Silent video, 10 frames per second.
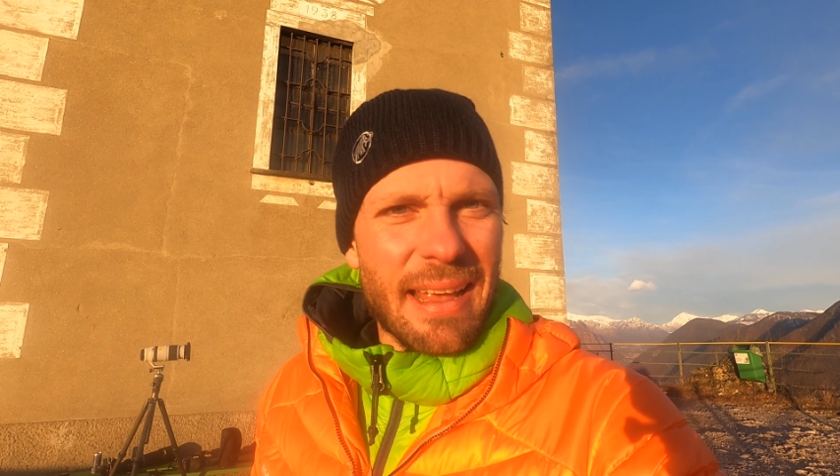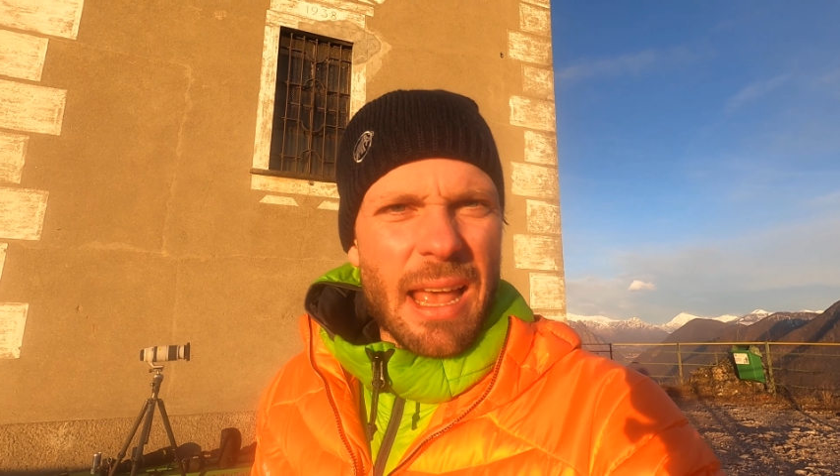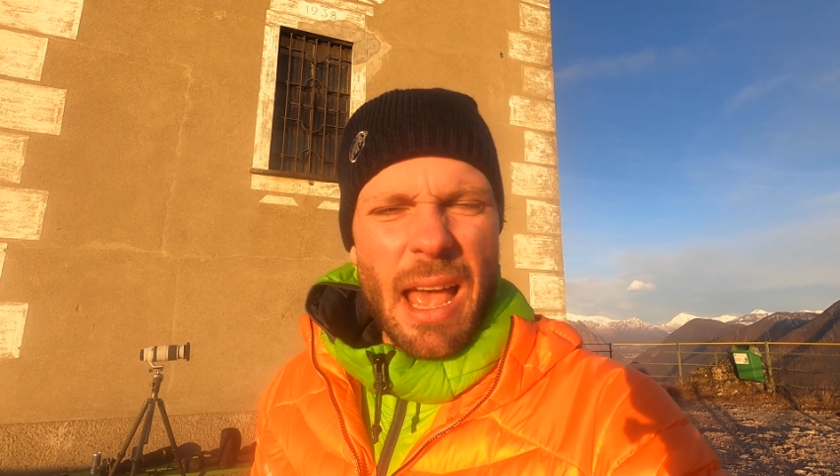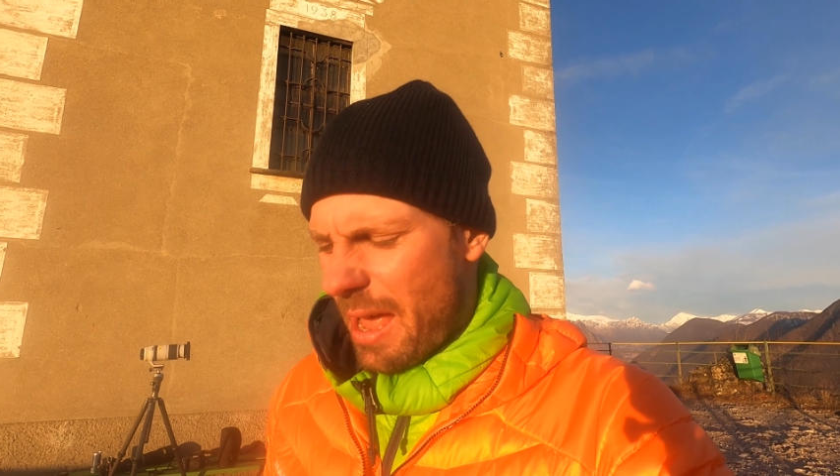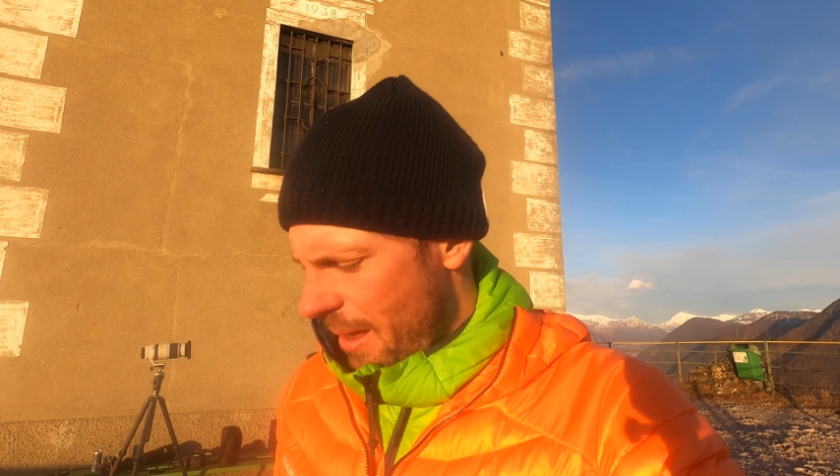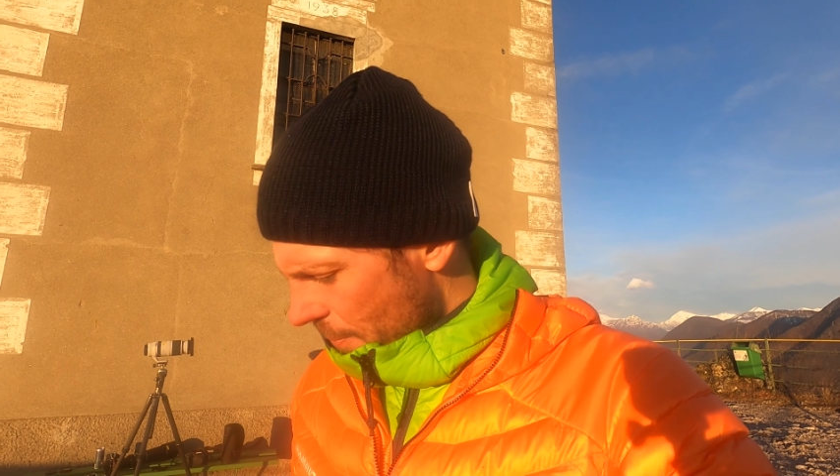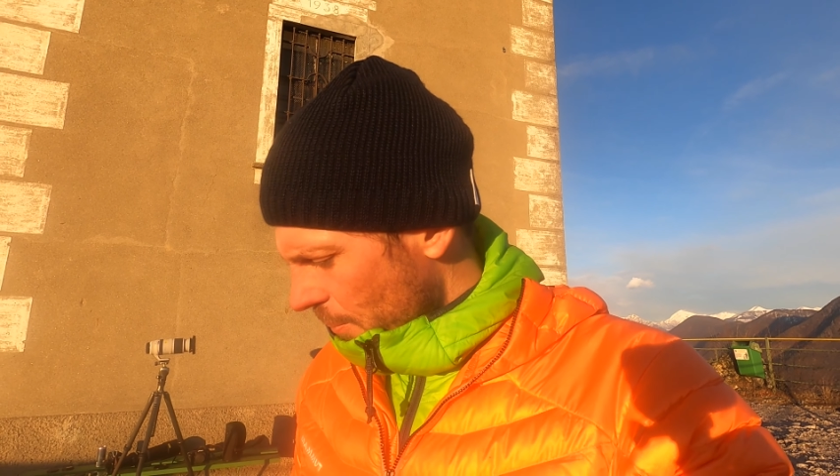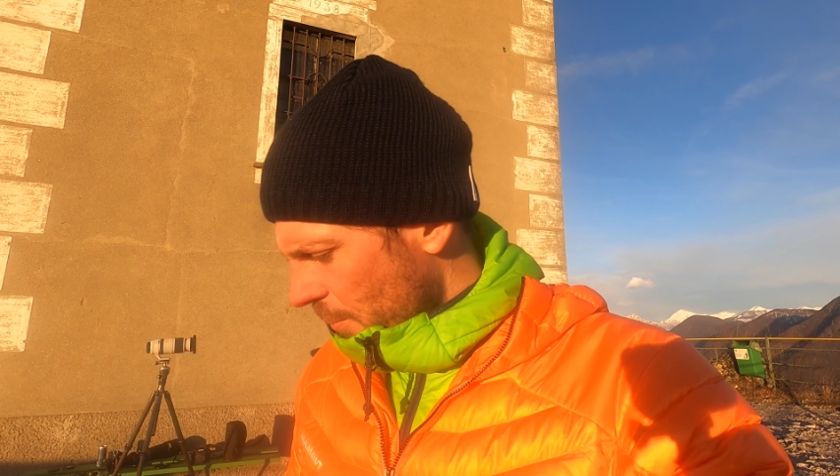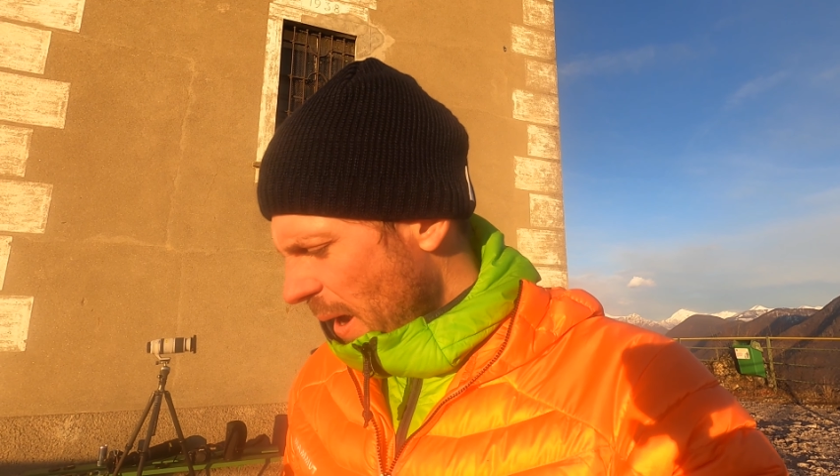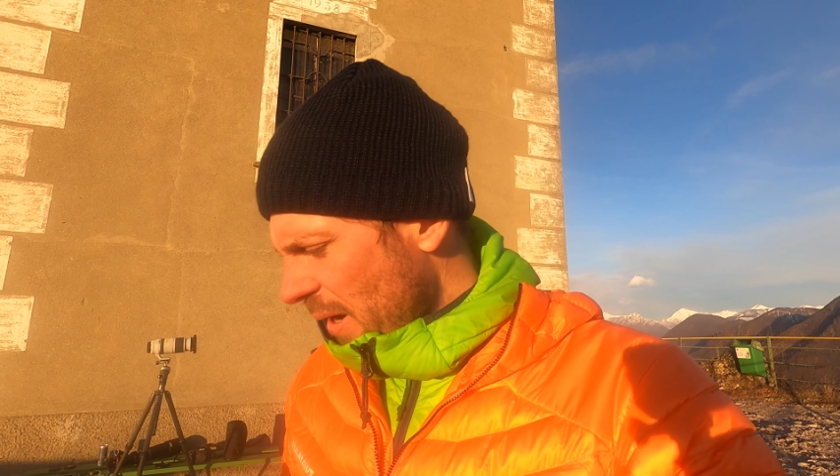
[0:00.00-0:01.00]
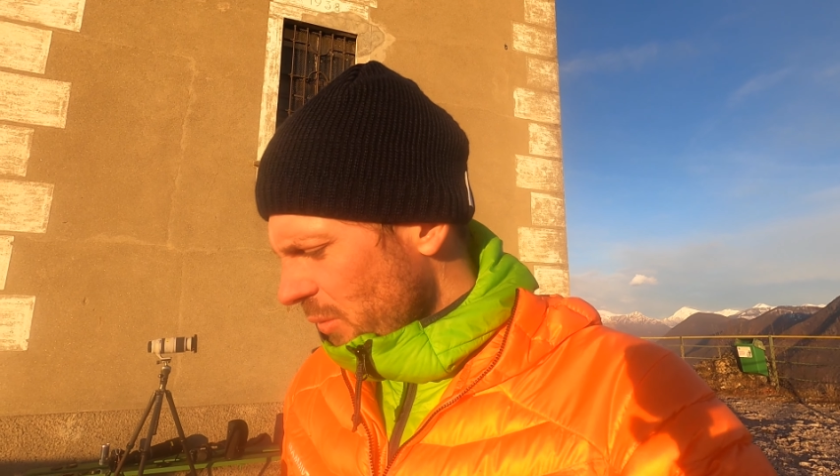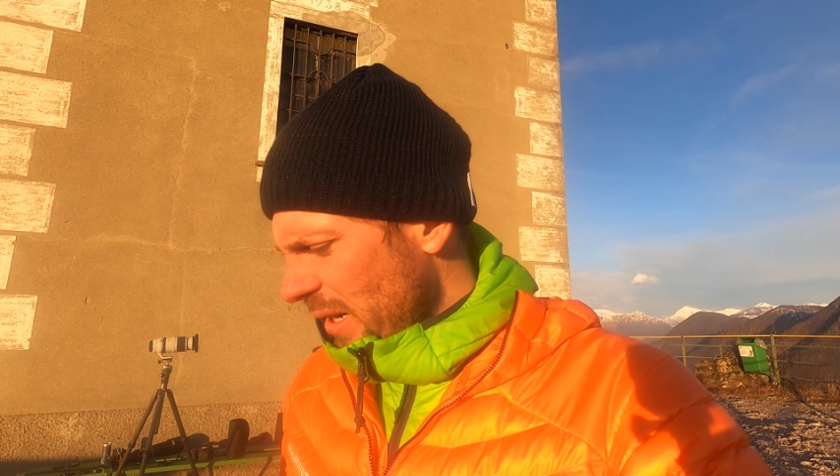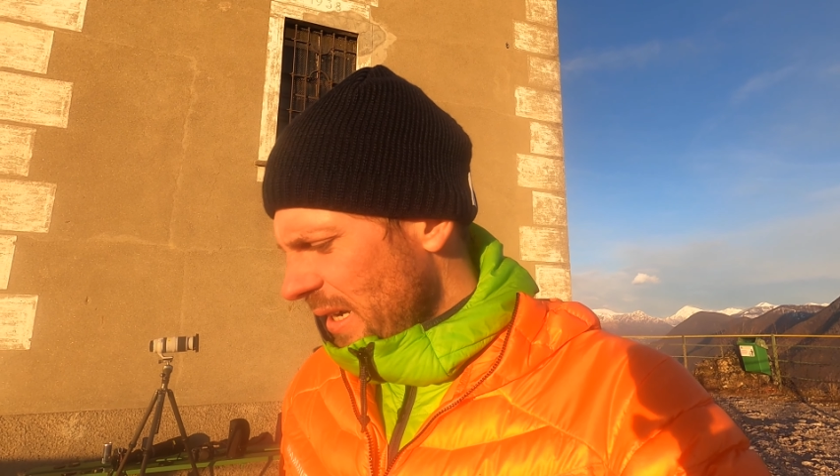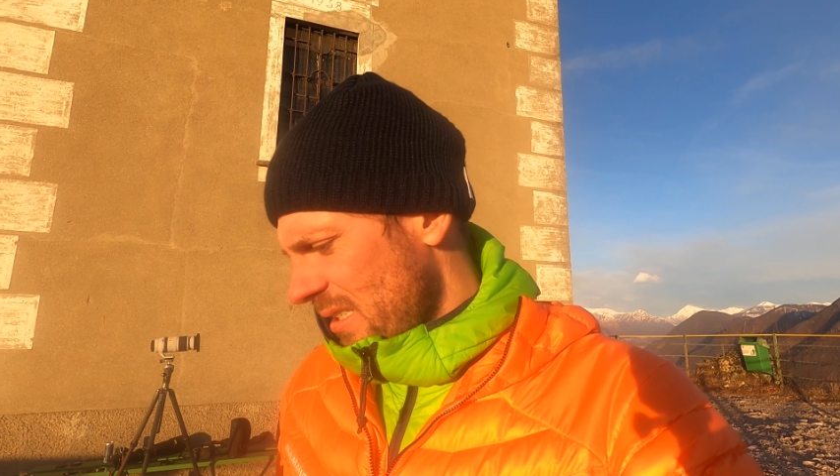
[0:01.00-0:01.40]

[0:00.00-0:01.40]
Battery